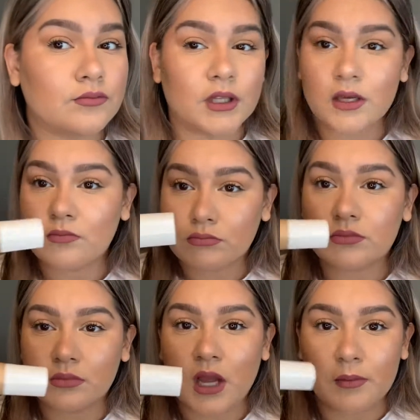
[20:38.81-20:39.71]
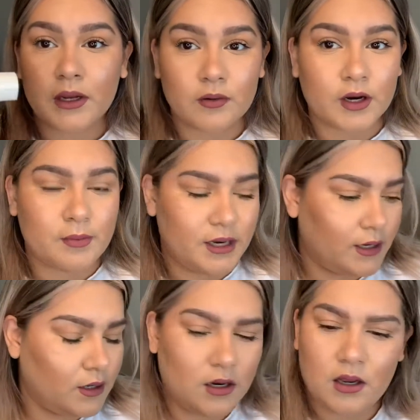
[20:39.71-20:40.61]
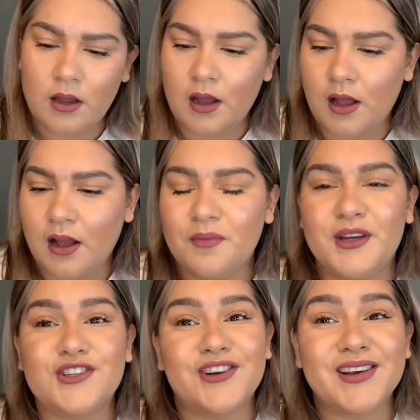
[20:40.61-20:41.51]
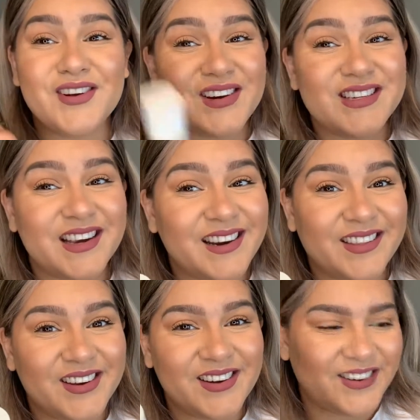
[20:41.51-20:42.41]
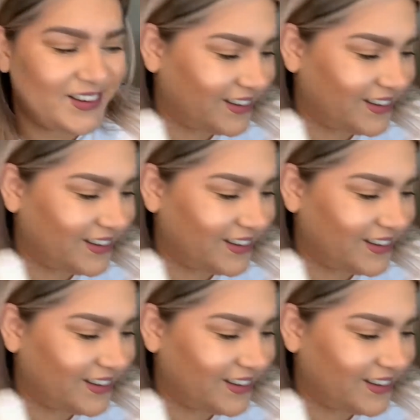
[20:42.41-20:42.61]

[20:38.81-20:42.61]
Like, I'm gonna recommend it. Make sure you get your right shade though.